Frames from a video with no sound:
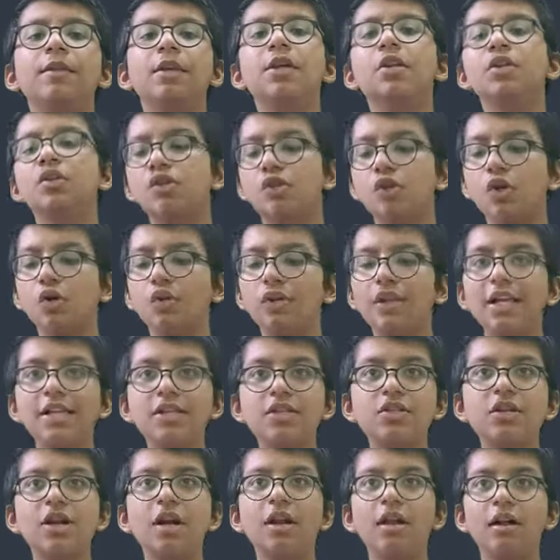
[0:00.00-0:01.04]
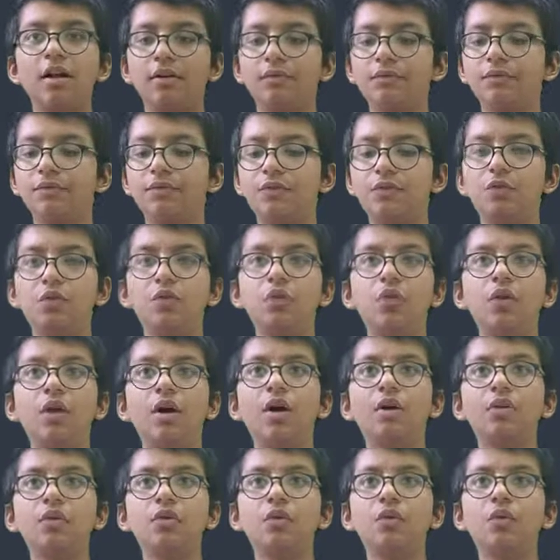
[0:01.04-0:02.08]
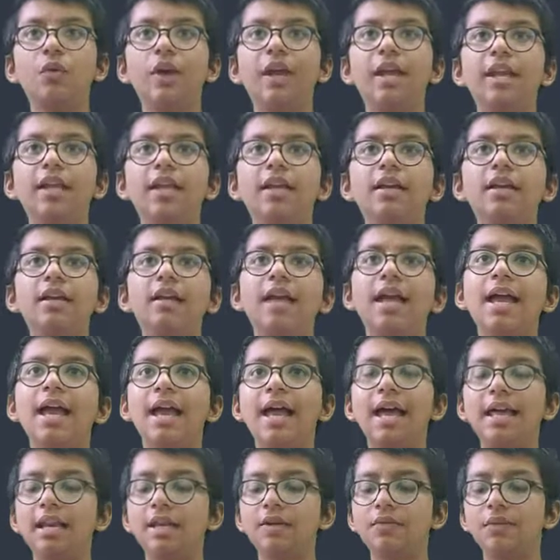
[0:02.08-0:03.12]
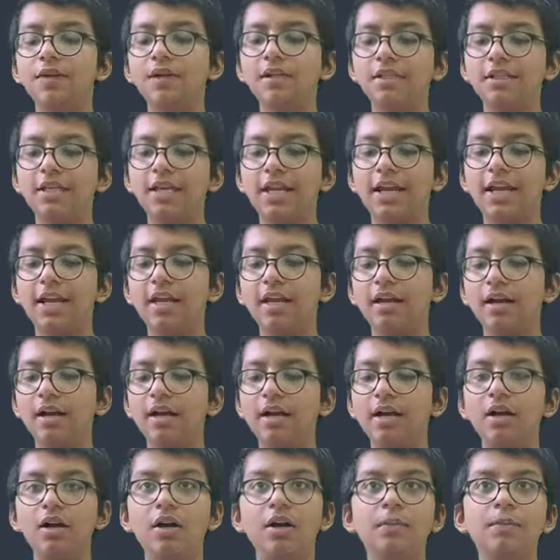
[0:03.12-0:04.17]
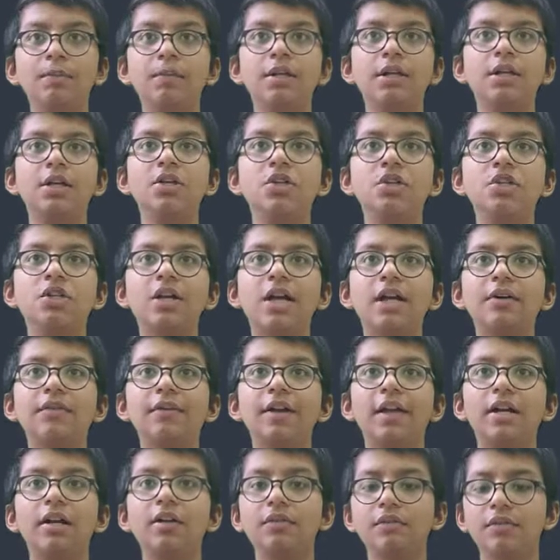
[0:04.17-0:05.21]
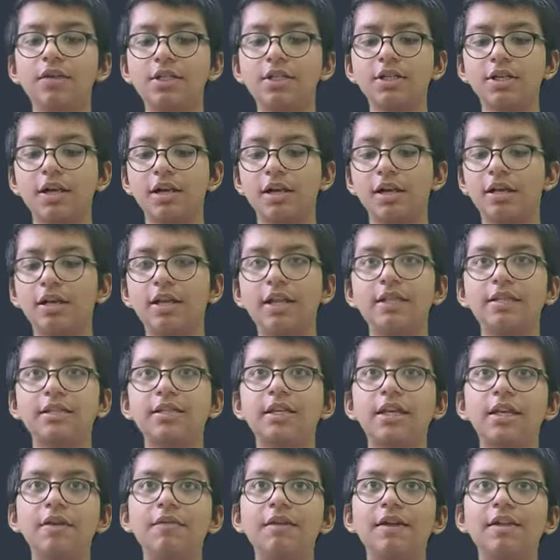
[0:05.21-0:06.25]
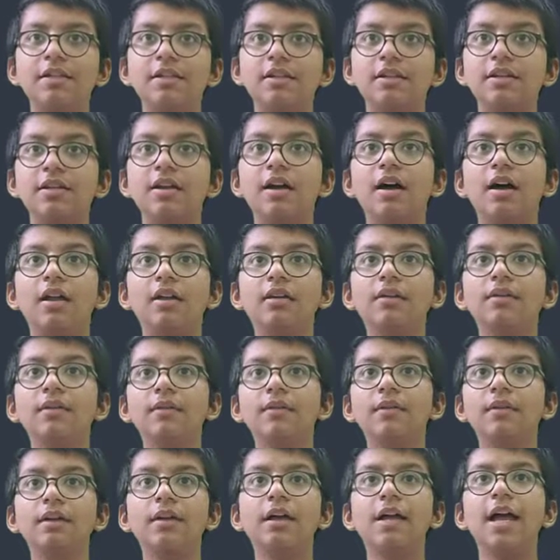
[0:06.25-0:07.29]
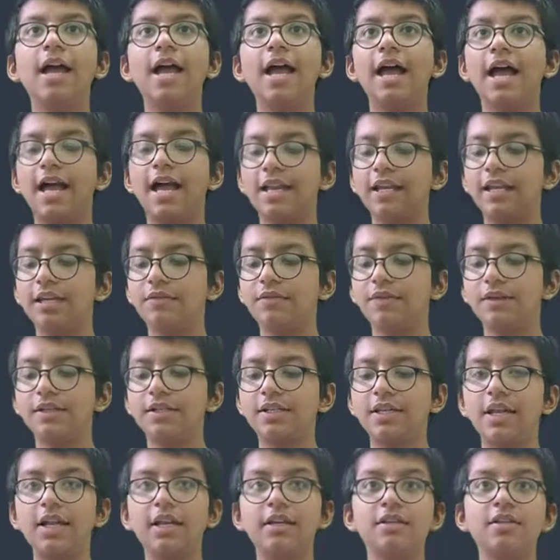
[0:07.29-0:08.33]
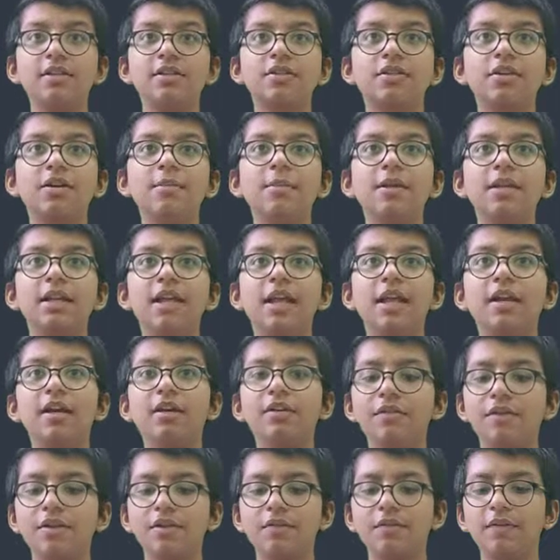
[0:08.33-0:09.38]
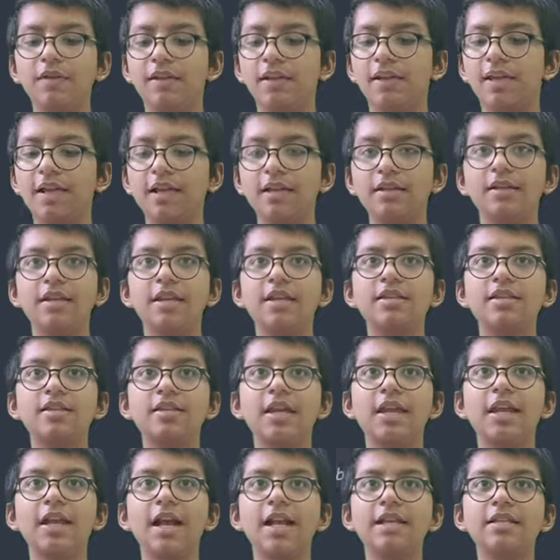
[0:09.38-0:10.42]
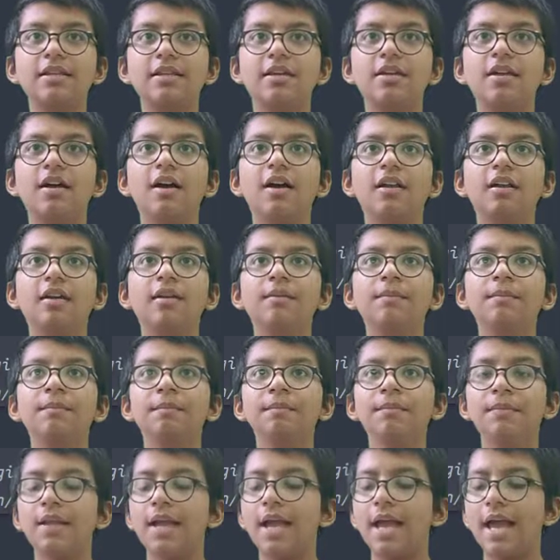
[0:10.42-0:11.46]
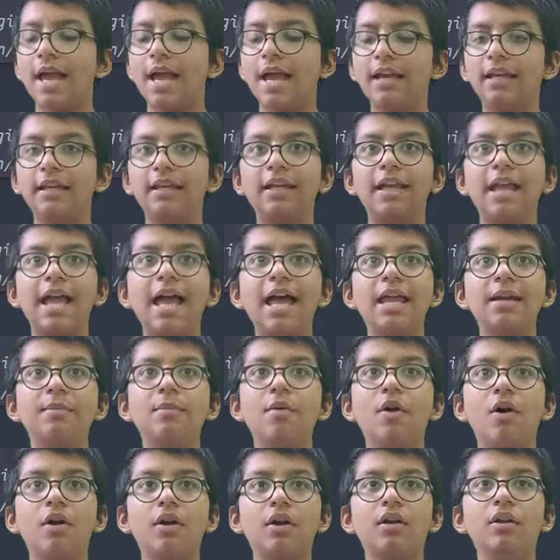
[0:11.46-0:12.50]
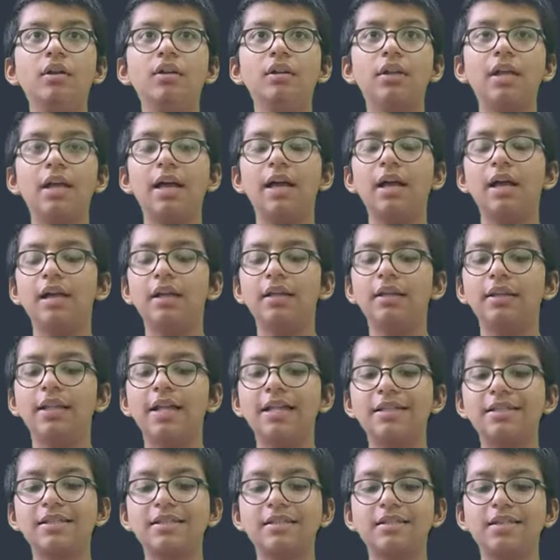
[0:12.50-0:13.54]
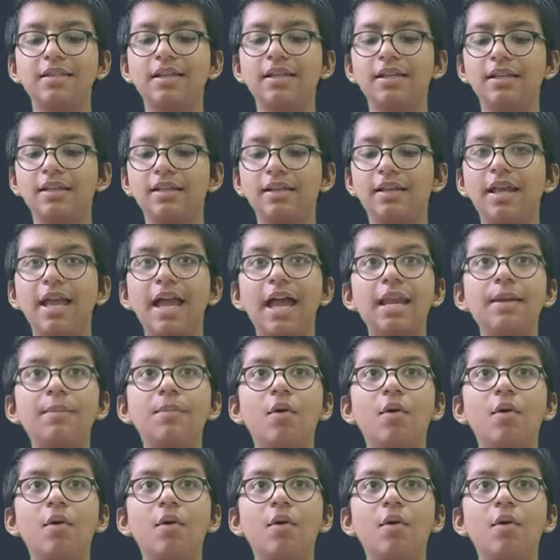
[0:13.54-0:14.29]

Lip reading: so let's start off training, and it will take a generator which let's give as a none, and it will take discriminator which will let's take as a none, and GAN model GAN